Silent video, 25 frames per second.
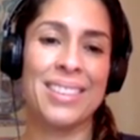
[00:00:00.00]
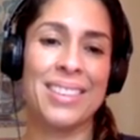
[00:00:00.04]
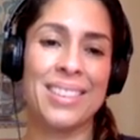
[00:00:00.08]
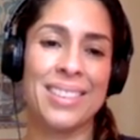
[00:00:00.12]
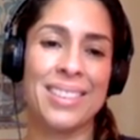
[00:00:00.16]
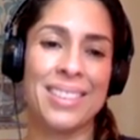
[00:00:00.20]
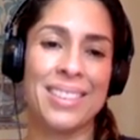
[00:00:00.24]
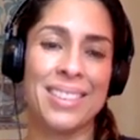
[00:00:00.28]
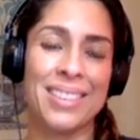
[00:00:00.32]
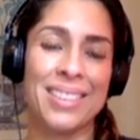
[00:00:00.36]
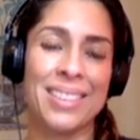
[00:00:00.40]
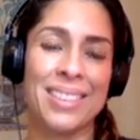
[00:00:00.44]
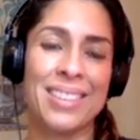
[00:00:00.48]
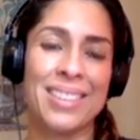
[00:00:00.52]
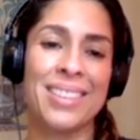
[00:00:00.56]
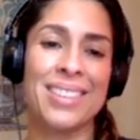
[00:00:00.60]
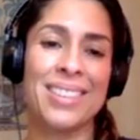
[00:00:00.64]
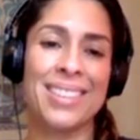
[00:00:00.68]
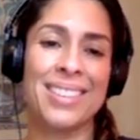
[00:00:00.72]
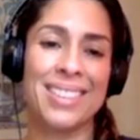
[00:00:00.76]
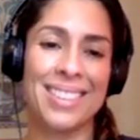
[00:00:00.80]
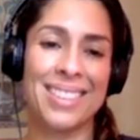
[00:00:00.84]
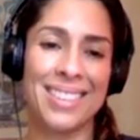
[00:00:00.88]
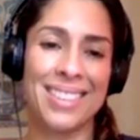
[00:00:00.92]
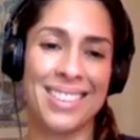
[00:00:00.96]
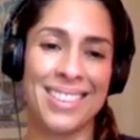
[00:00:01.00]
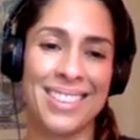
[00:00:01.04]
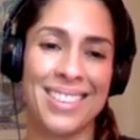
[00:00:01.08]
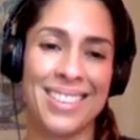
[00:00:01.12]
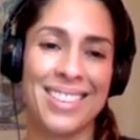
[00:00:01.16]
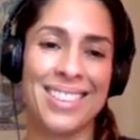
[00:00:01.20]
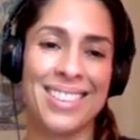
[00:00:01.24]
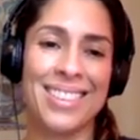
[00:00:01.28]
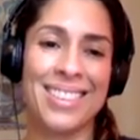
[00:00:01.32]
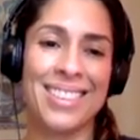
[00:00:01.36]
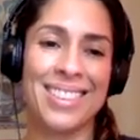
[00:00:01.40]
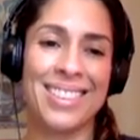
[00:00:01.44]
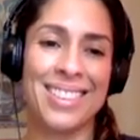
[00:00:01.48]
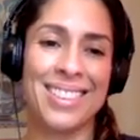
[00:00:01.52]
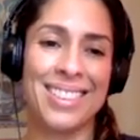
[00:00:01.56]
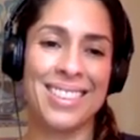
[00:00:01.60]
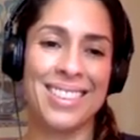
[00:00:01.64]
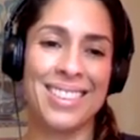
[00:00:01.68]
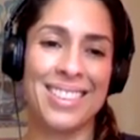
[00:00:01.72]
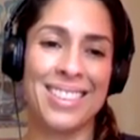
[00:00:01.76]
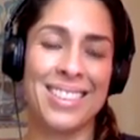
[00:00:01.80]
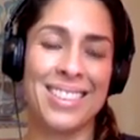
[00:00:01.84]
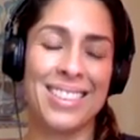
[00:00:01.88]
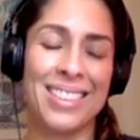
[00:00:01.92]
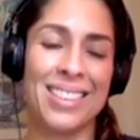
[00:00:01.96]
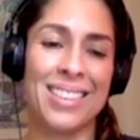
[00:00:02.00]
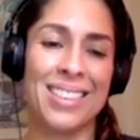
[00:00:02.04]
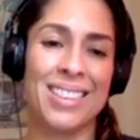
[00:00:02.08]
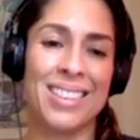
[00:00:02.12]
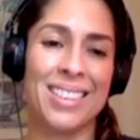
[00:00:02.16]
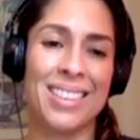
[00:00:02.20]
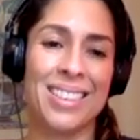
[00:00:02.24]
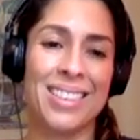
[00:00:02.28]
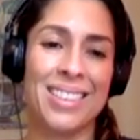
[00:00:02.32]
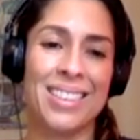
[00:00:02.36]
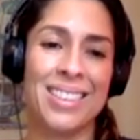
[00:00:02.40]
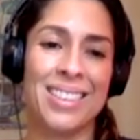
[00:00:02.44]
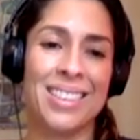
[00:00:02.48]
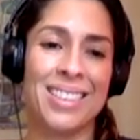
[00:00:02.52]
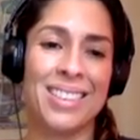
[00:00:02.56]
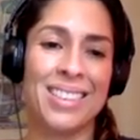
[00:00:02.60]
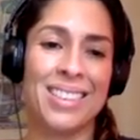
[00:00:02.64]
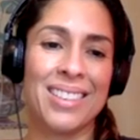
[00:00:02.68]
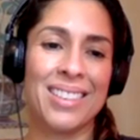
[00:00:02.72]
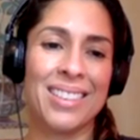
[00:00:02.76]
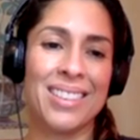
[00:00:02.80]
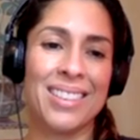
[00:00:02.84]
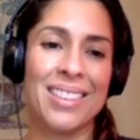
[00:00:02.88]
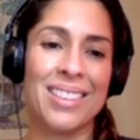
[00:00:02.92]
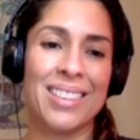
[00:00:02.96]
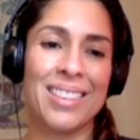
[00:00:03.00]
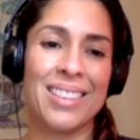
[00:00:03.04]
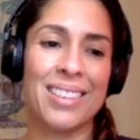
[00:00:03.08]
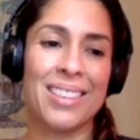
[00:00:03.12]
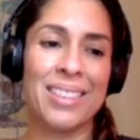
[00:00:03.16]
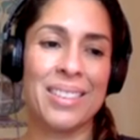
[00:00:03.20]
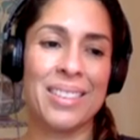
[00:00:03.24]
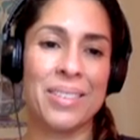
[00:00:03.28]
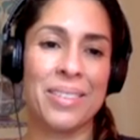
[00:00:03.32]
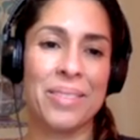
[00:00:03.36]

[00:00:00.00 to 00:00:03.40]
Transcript: (not speaking)